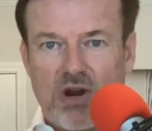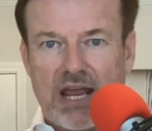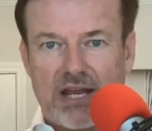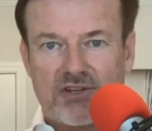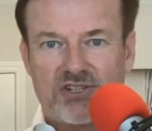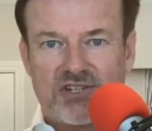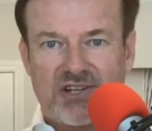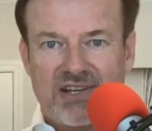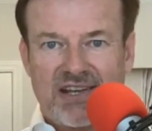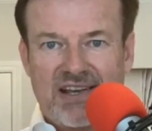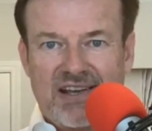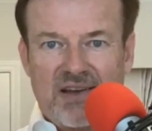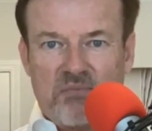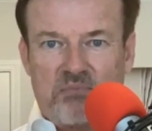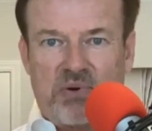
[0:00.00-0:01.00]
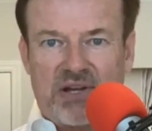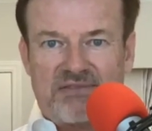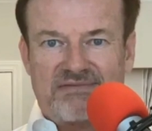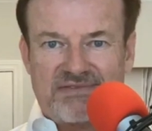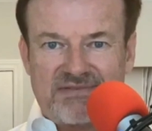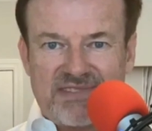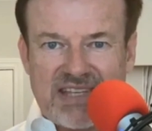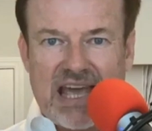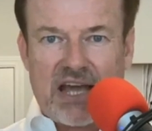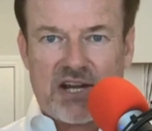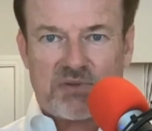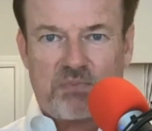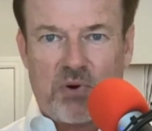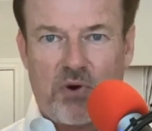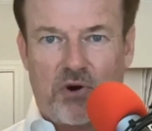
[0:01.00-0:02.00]
rich, but
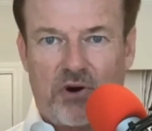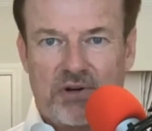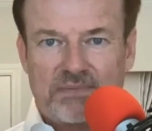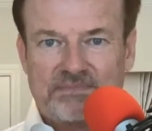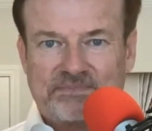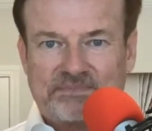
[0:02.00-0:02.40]
cash poor.